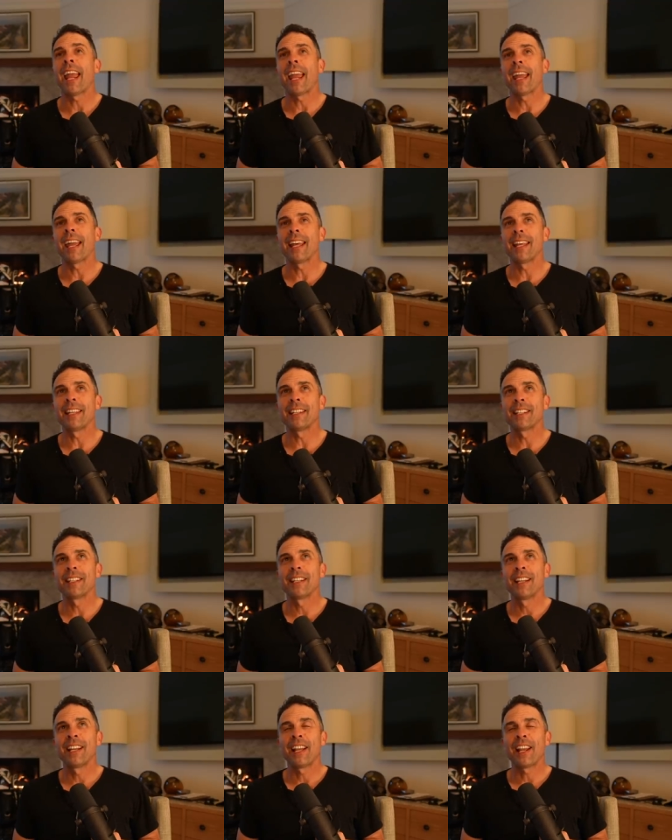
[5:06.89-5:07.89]
And
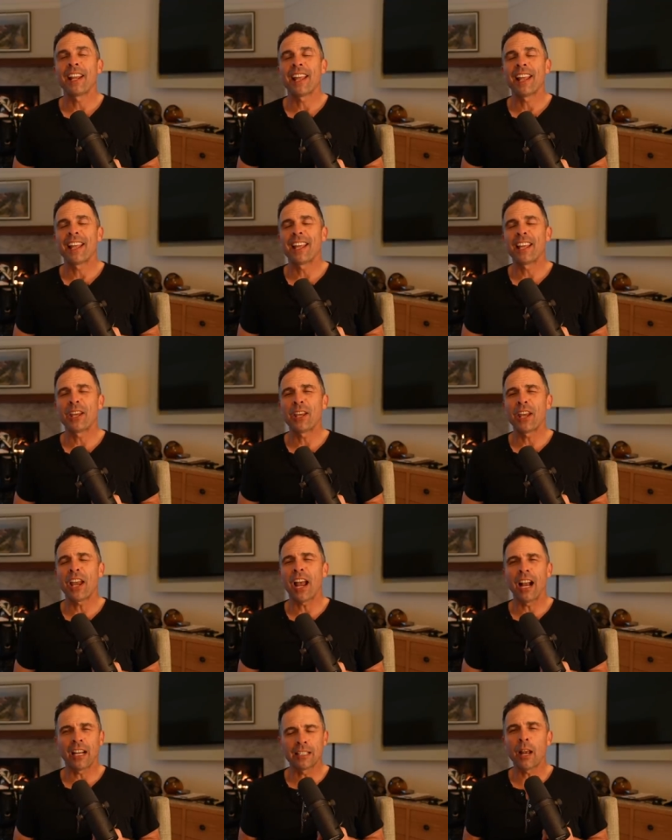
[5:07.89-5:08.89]

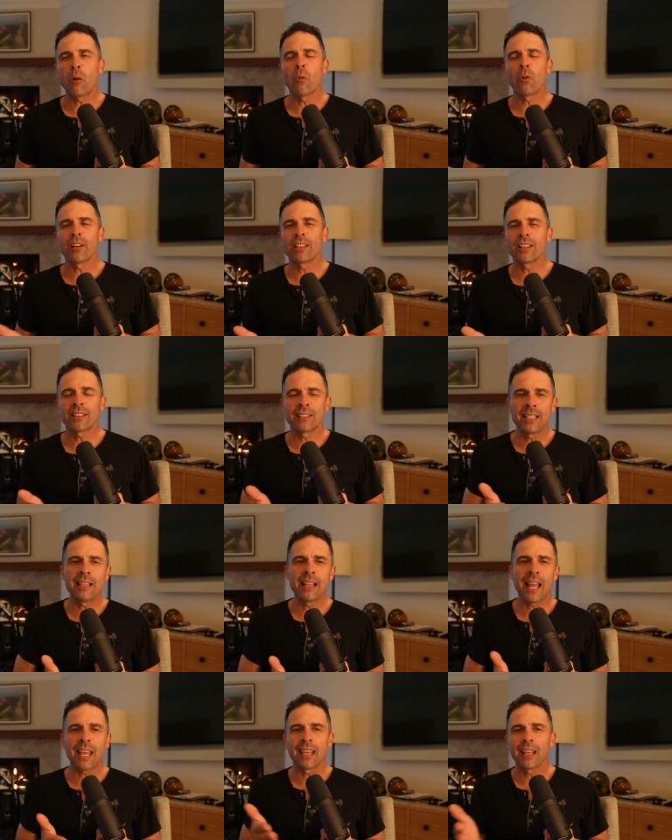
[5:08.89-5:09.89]
because I wanted to see,
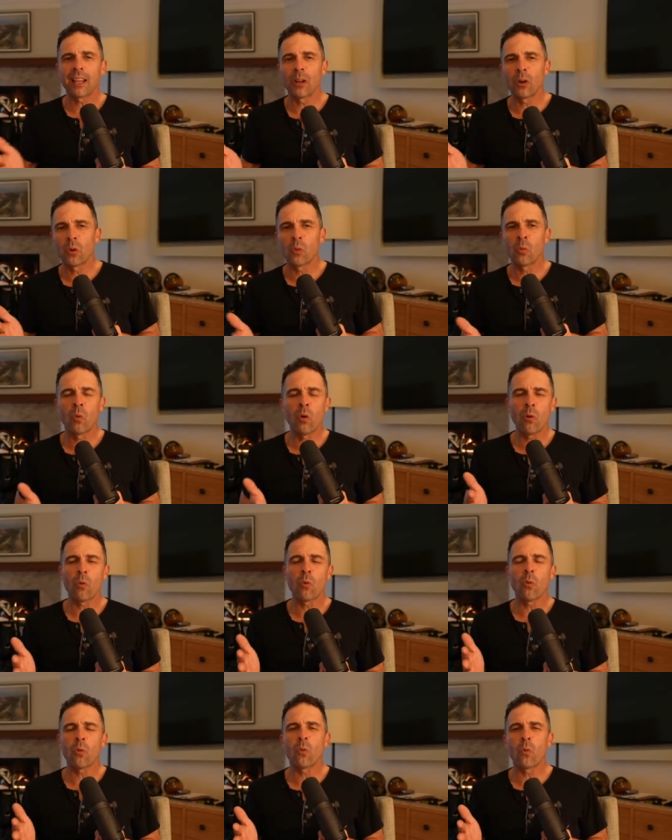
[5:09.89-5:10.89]
like, what,
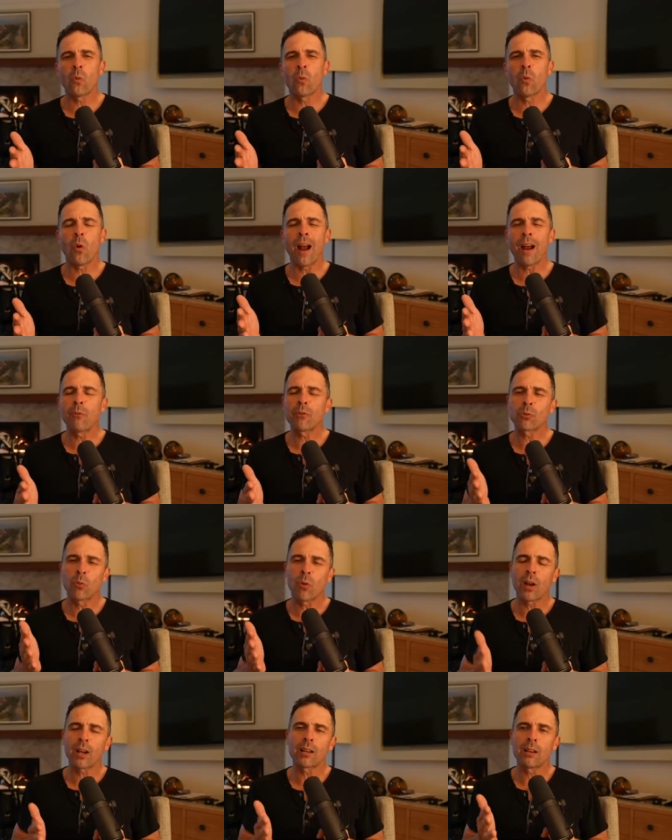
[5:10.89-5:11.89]
why was
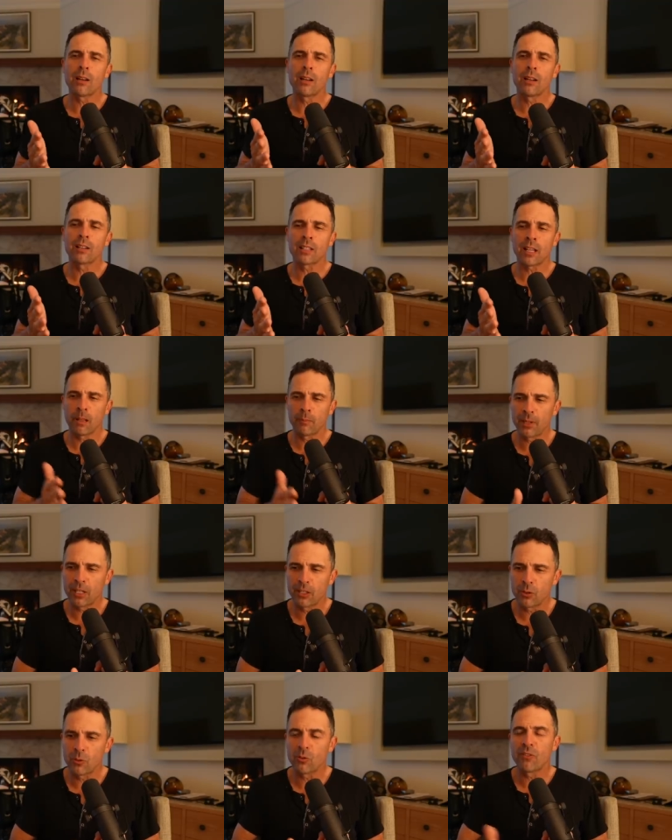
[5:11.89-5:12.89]
one telling me
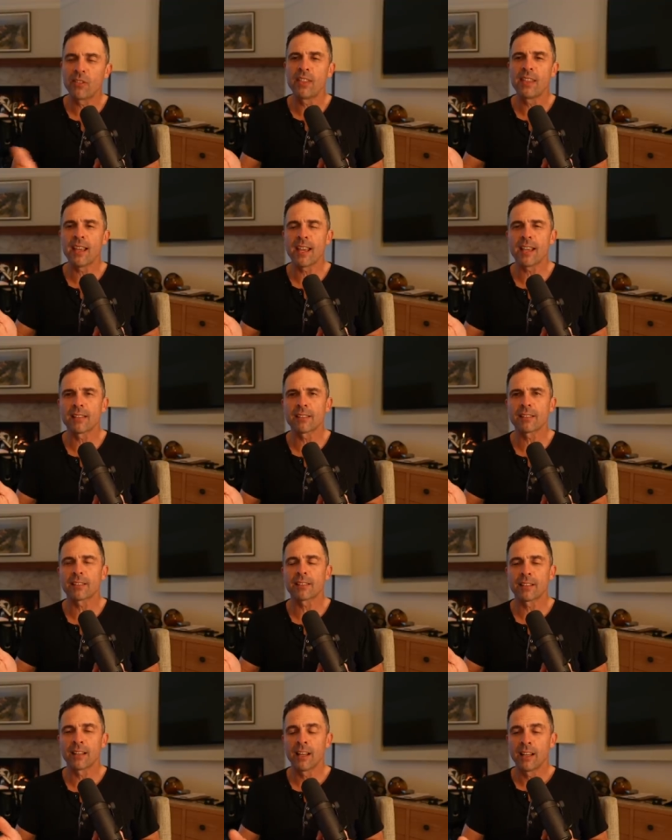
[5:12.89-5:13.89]
to do
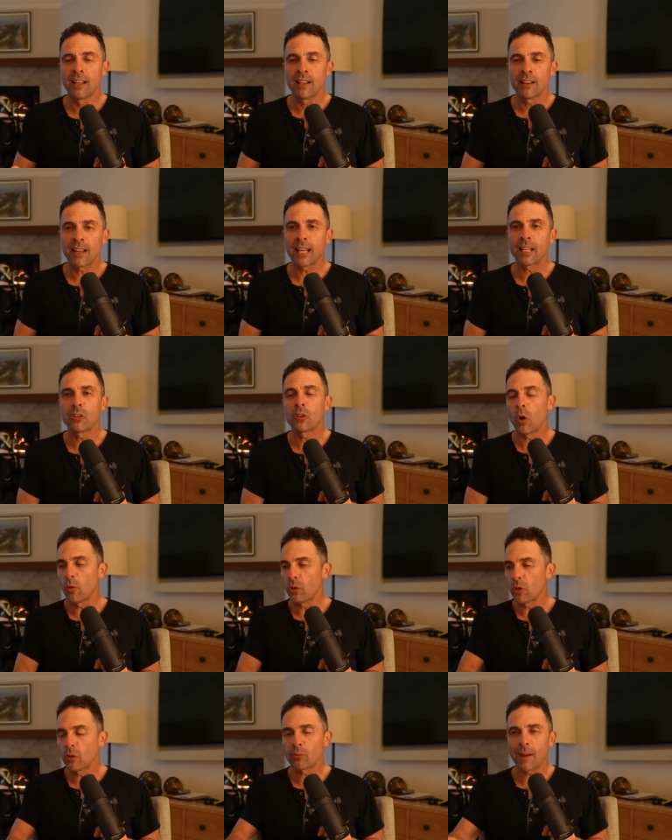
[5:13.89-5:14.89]
this? Like,
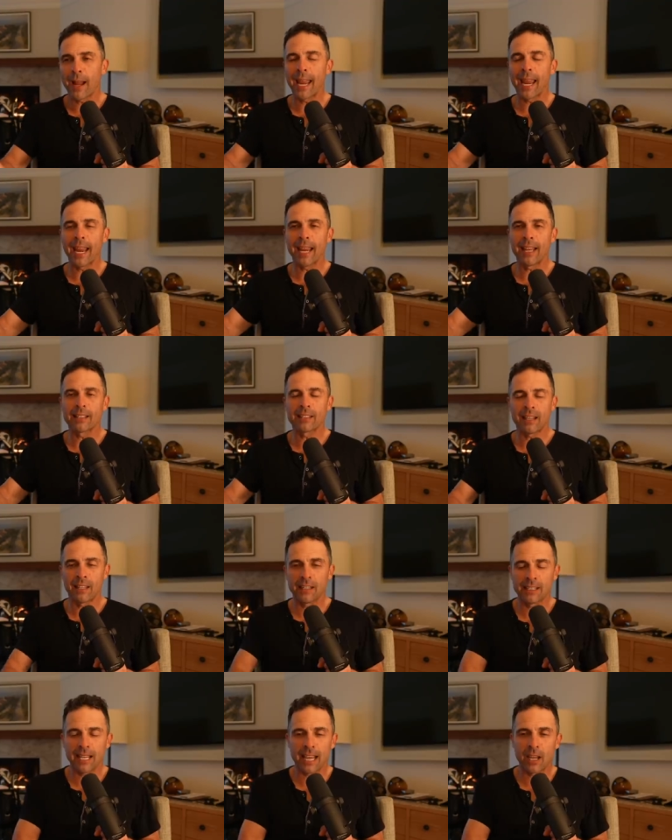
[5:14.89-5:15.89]
don't use my hands
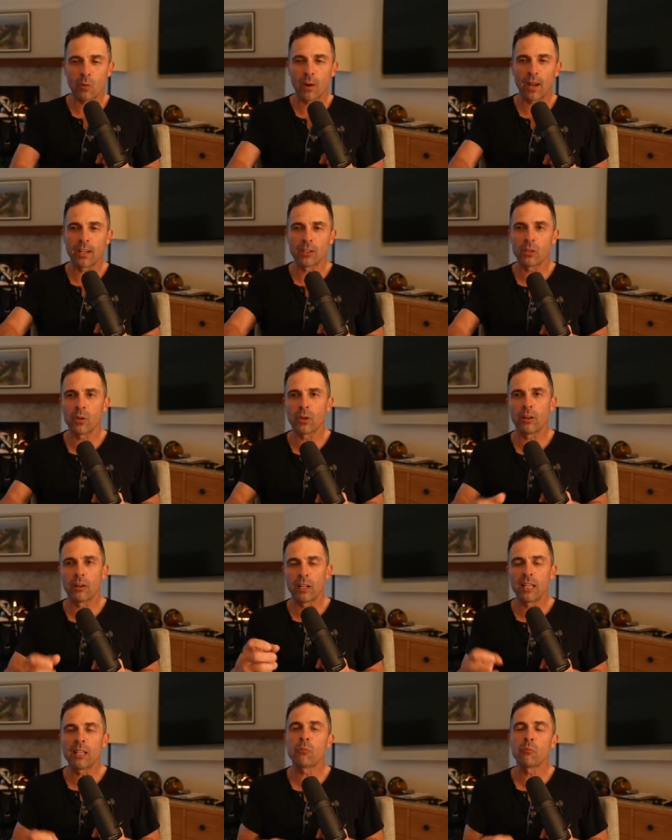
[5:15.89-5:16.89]
and the takeaway and do it.
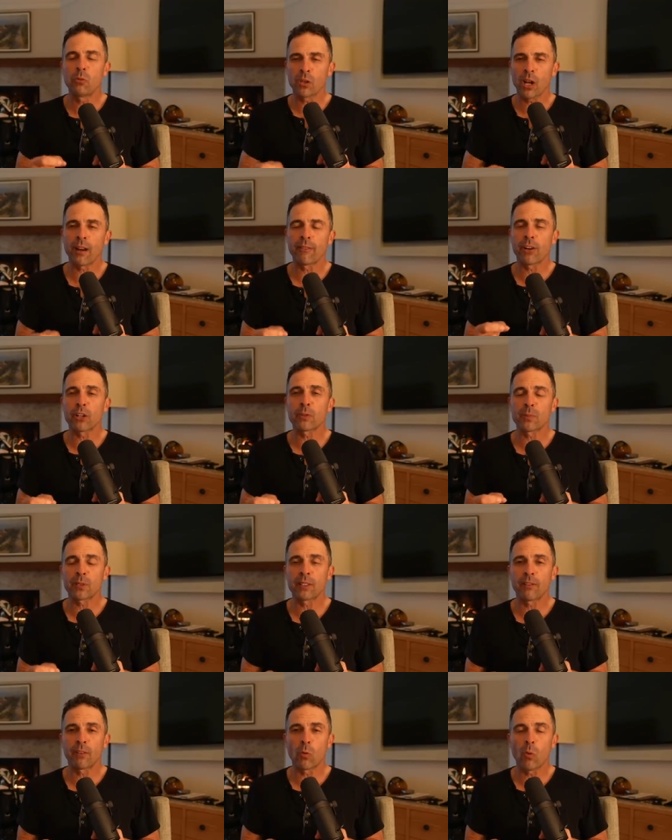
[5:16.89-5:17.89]
And he taught a very
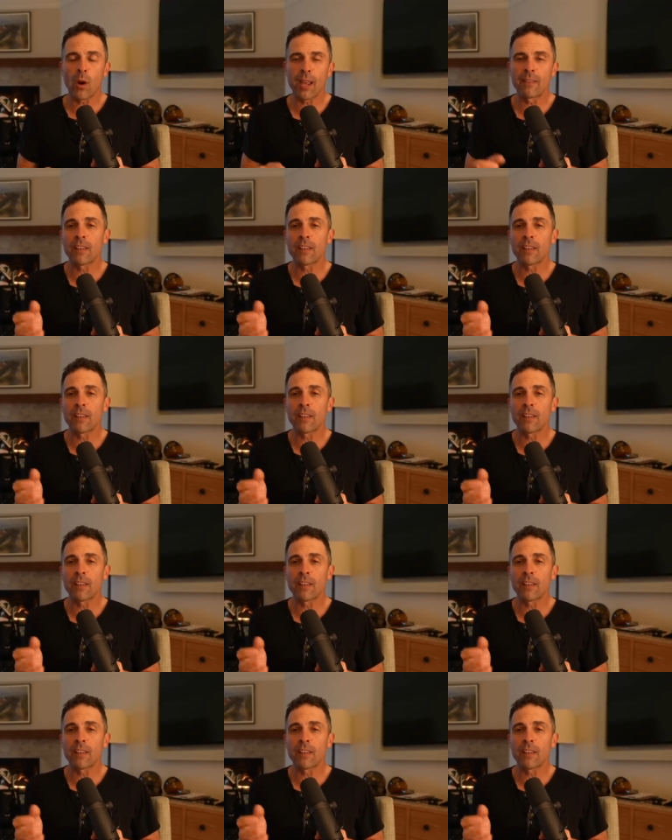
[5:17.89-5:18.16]
specific way.